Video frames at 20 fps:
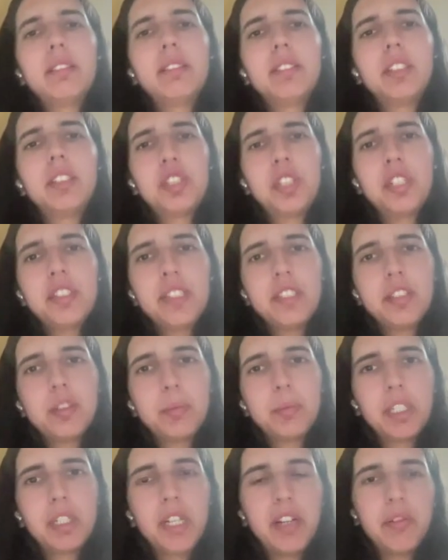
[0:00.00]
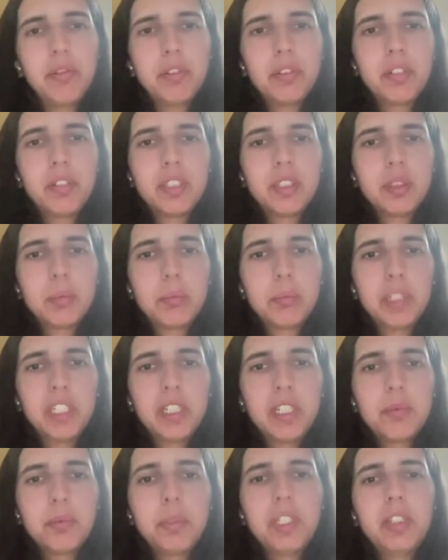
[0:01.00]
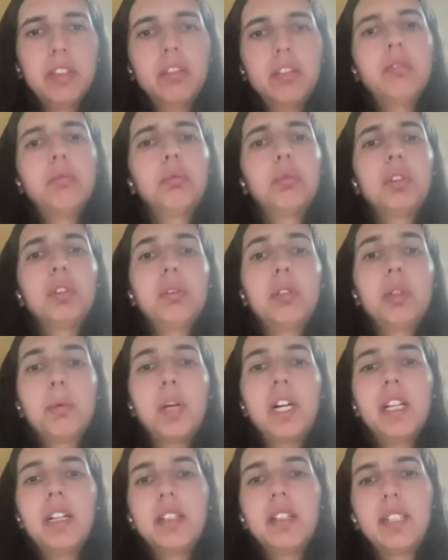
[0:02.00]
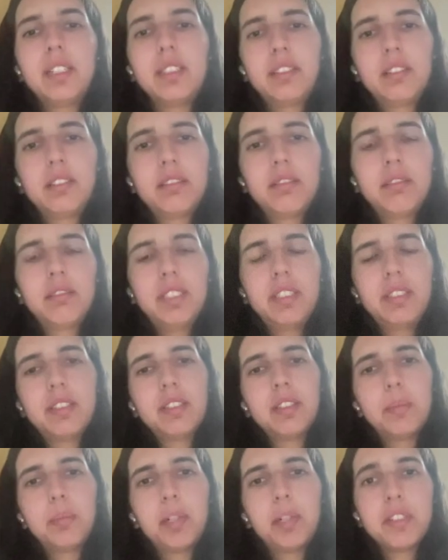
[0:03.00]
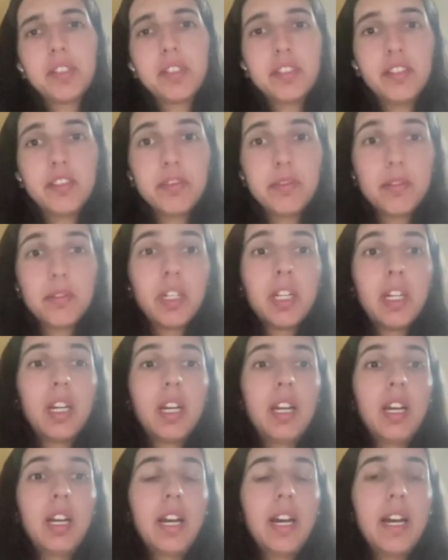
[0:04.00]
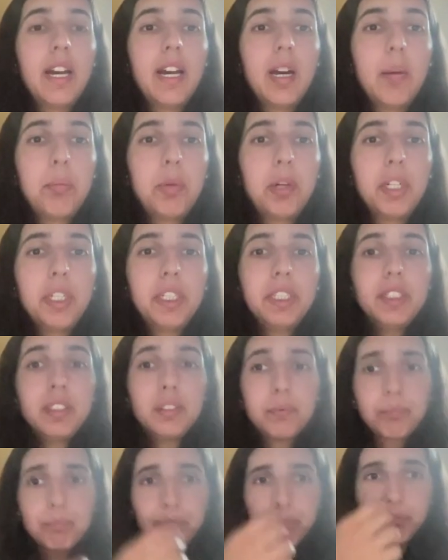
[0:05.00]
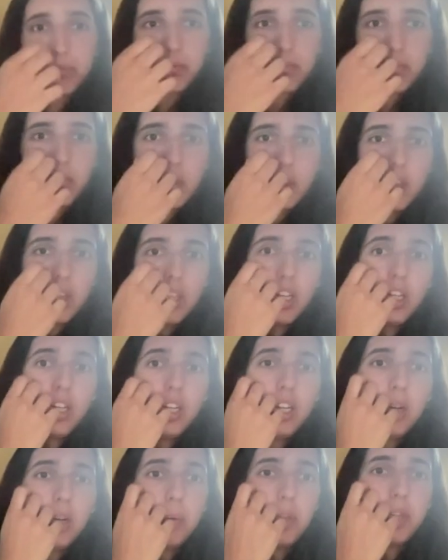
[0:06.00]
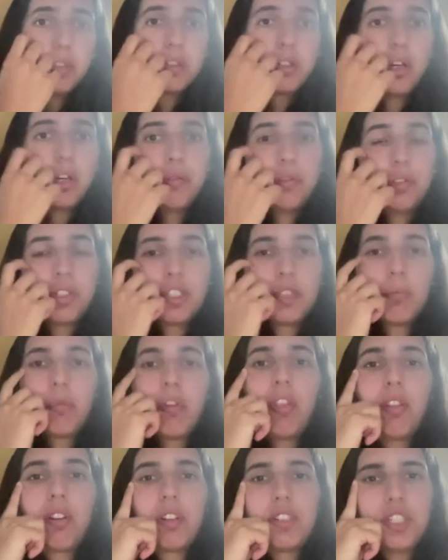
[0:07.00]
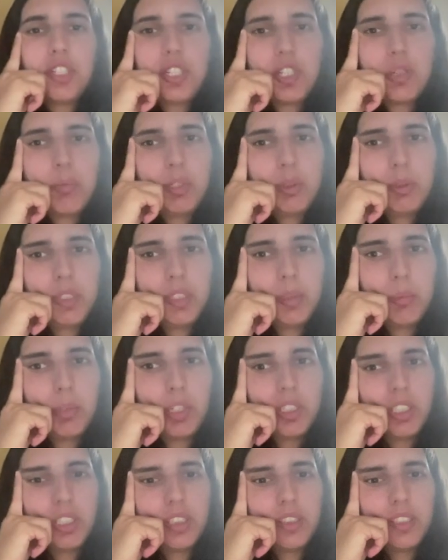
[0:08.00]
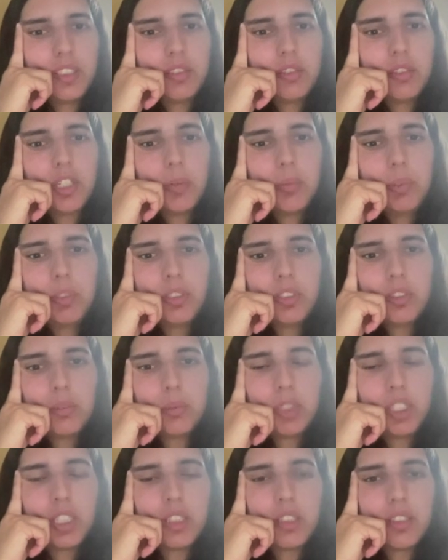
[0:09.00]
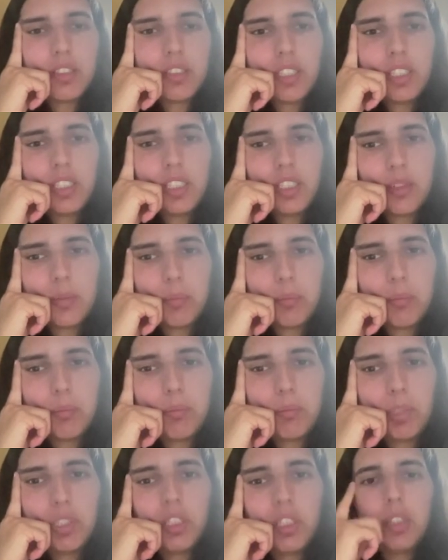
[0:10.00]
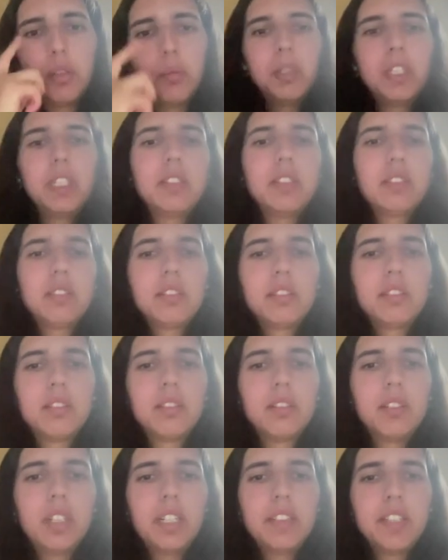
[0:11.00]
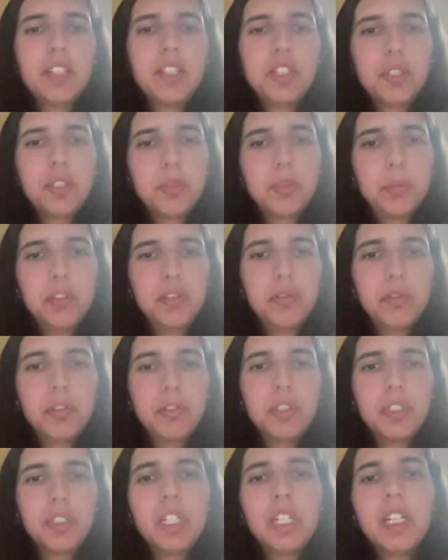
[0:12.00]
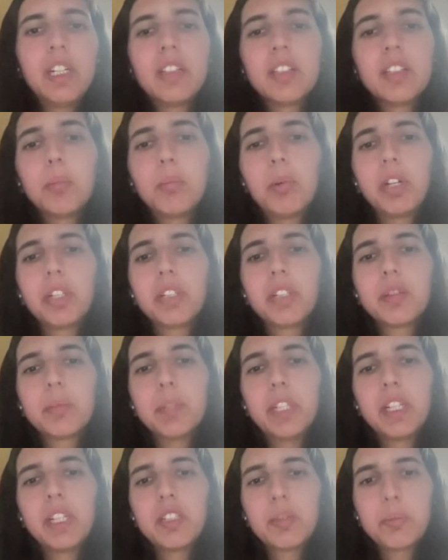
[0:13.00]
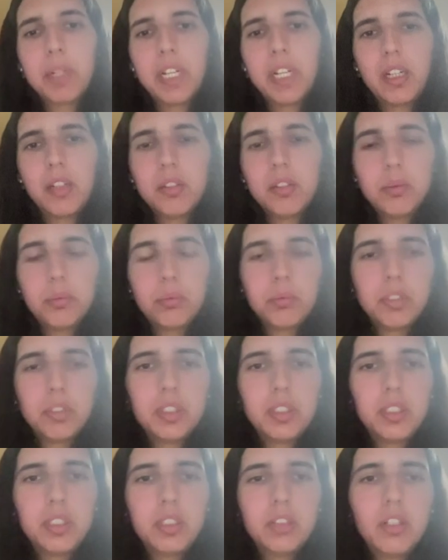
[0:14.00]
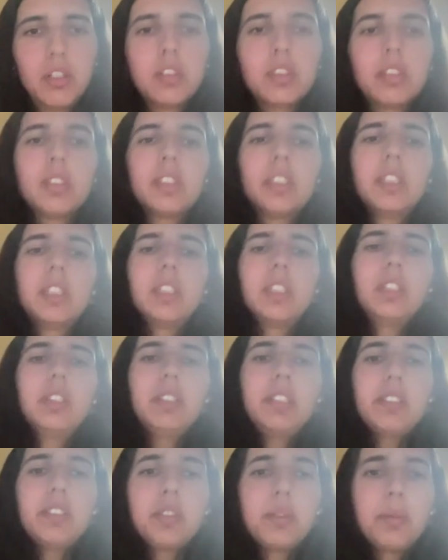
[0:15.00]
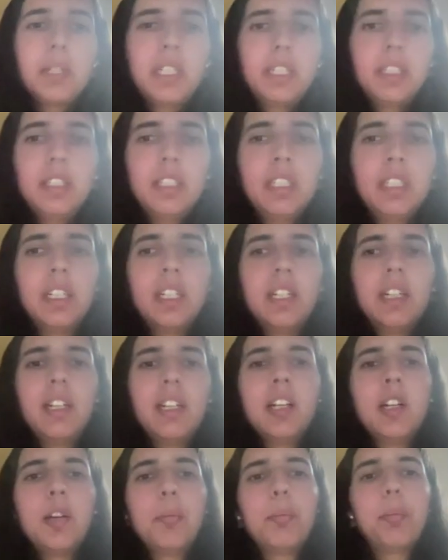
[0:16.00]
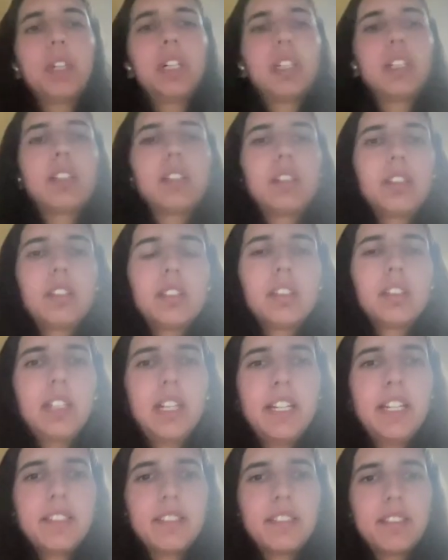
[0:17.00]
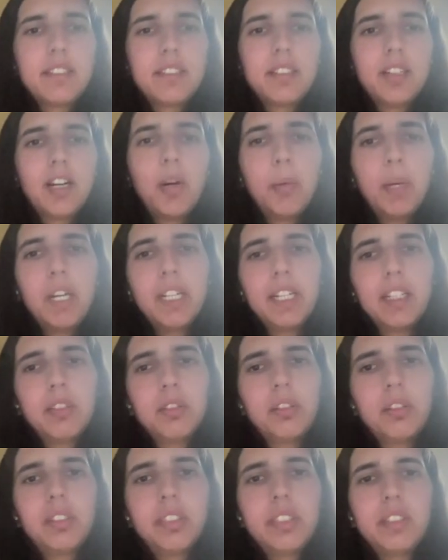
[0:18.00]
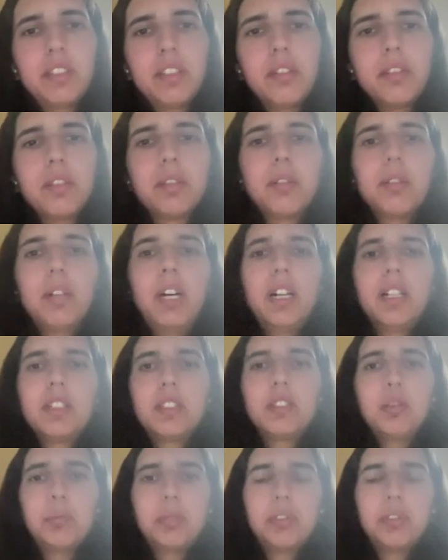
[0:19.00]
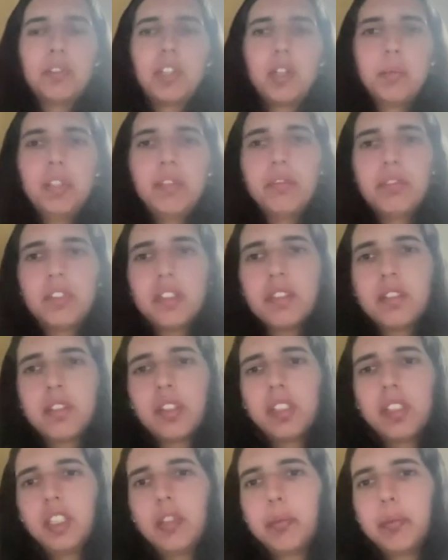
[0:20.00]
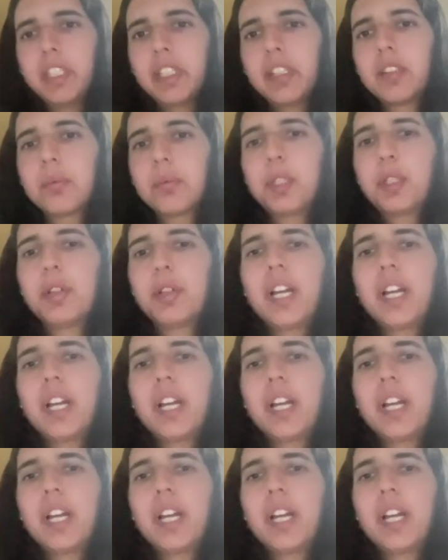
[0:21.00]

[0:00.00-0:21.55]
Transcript: the choice has to be careful, and because we don't require that, it's a positive point. We also offer a smooth transition between the body and tail copulas. We can see that with, as I showed before, the points being spread out along the unit square. But as the Albach et al., it's also hard to perform inference on it because we